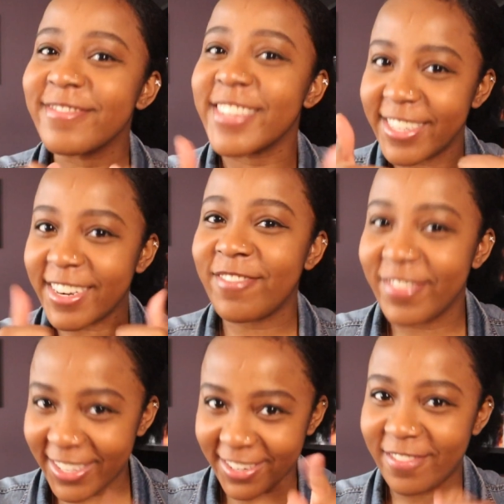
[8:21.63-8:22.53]
Good job.
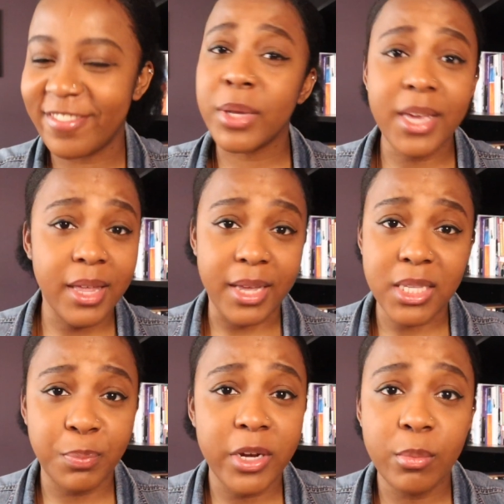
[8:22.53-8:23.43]
But yeah,
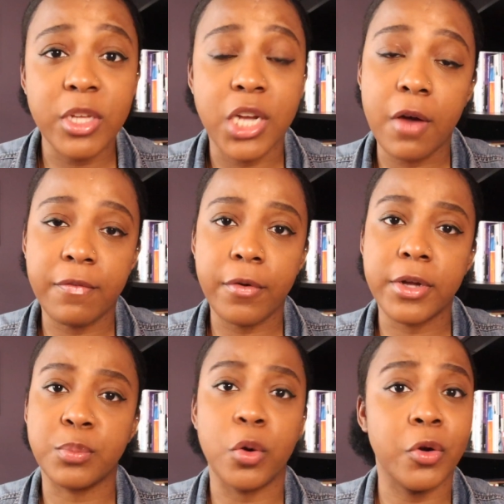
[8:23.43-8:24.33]
that's pretty much how
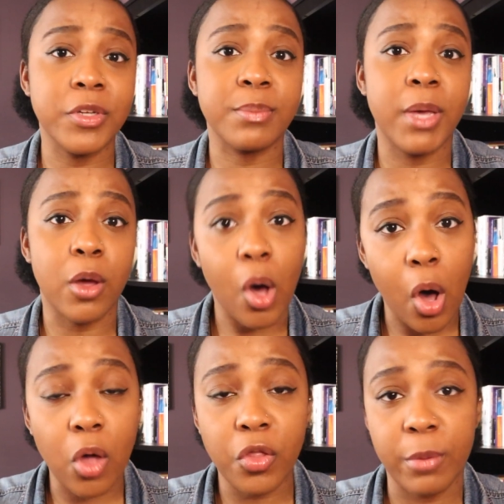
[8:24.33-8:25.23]
Forex brokers make
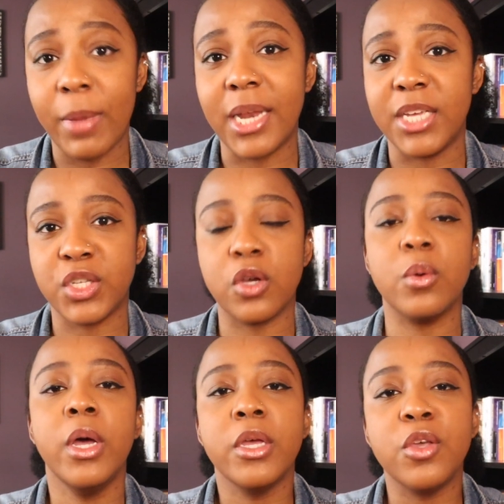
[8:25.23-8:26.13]
all their money.
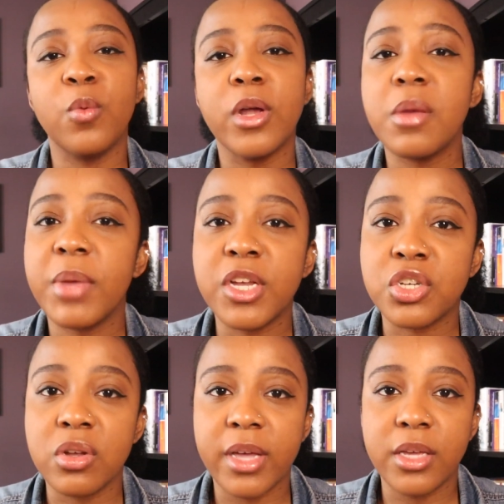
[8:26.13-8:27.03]
So you want to make
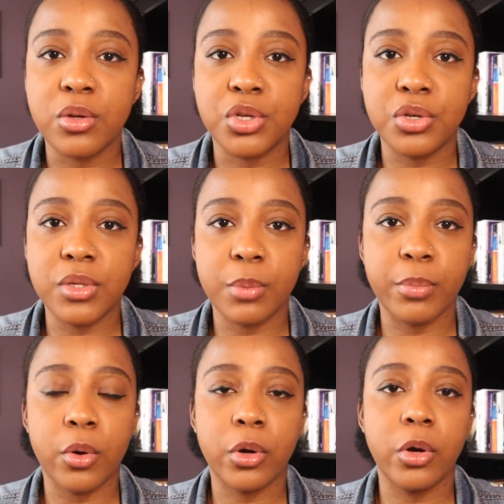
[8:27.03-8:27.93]
sure that you choose a
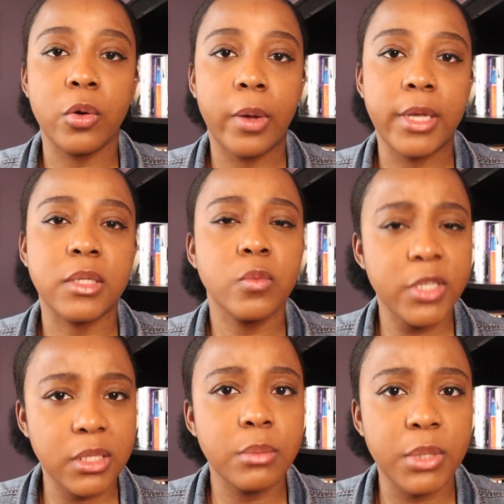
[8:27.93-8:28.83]
broker who has
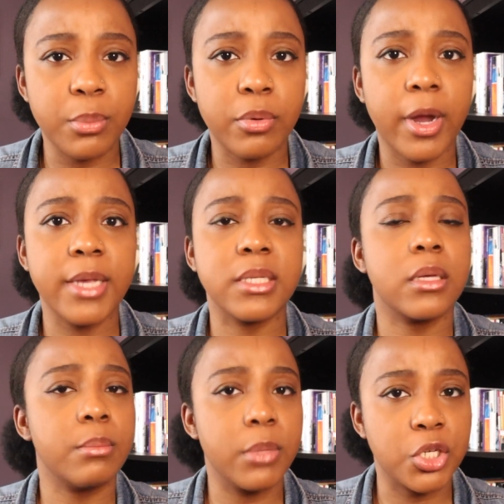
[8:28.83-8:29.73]
reasonably priced
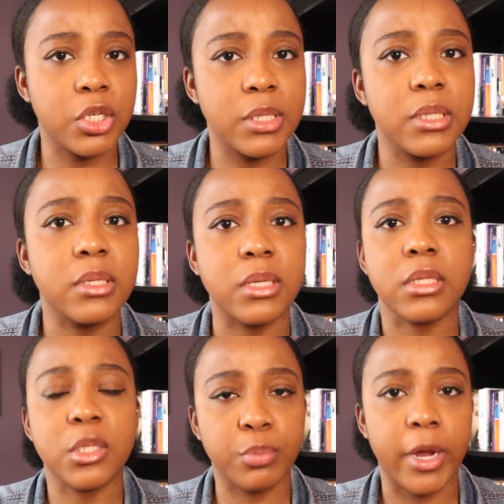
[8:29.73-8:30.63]
commissions
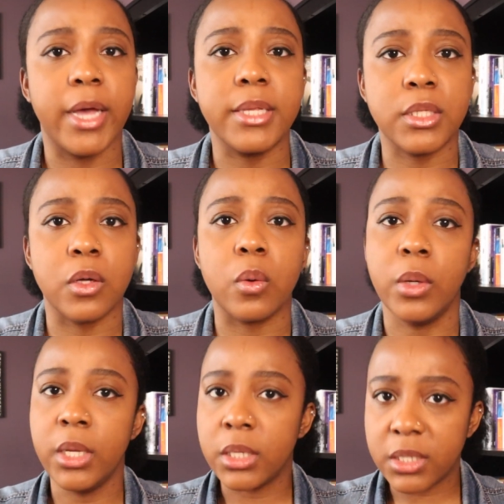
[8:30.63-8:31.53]
and spreads. So
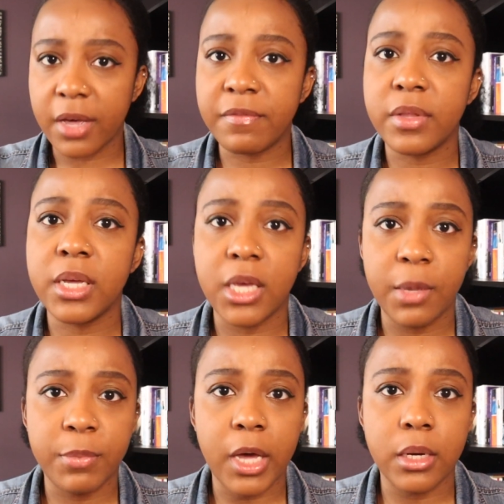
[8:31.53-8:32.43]
definitely
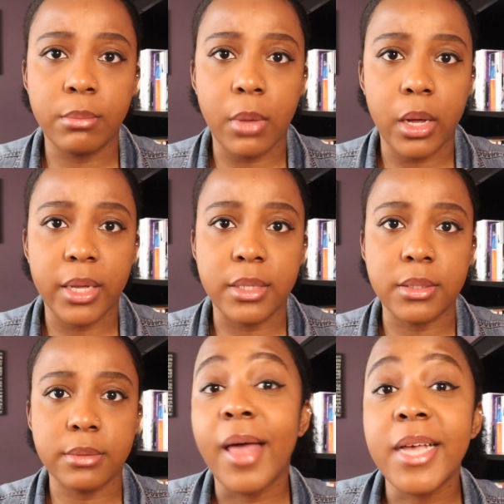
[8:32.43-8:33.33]
keep that in
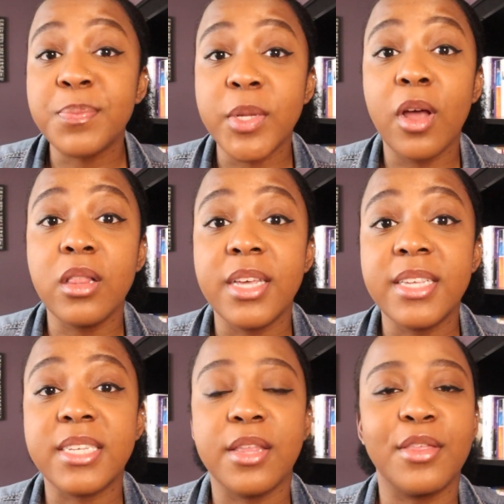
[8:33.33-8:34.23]
mind. Last but not
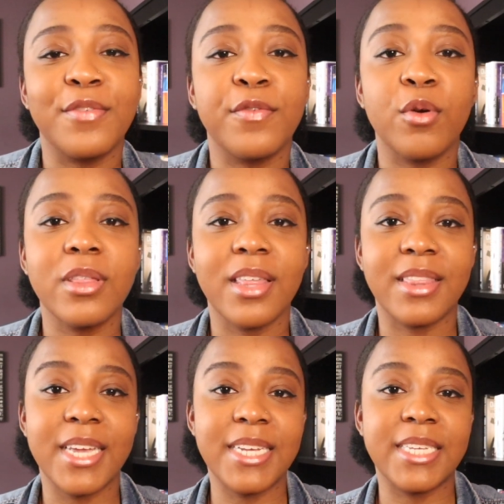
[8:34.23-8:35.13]
least, the fourth
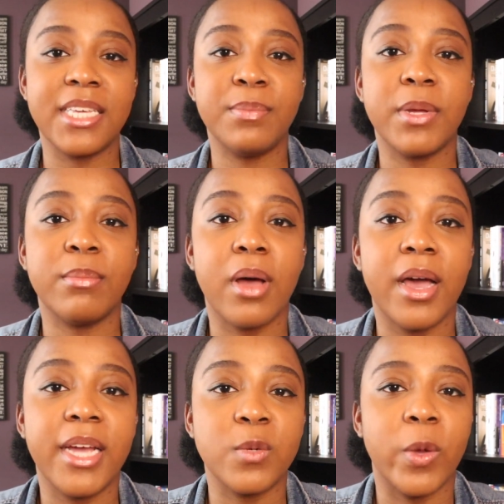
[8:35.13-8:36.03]
thing to keep in
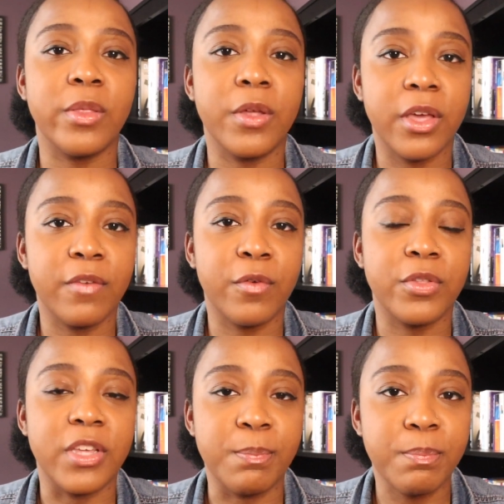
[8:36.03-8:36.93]
mind when looking for
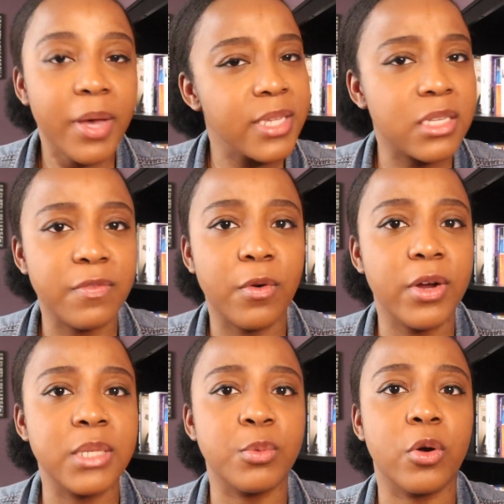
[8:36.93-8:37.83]
the best
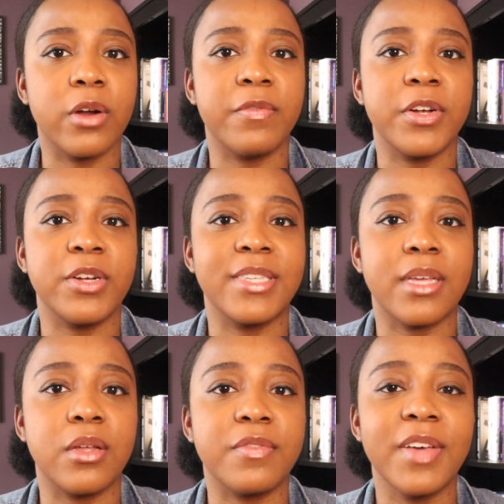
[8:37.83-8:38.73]
Forex broker for
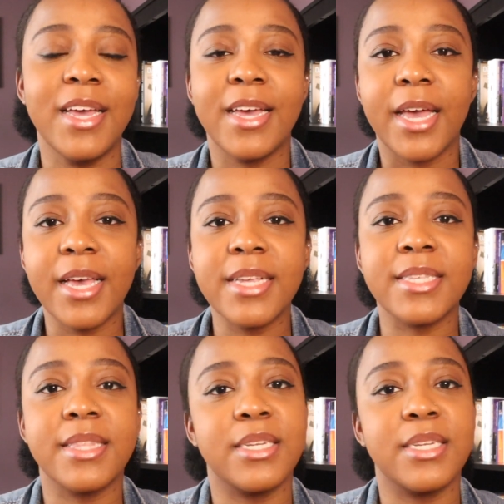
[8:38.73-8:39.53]
yourself is the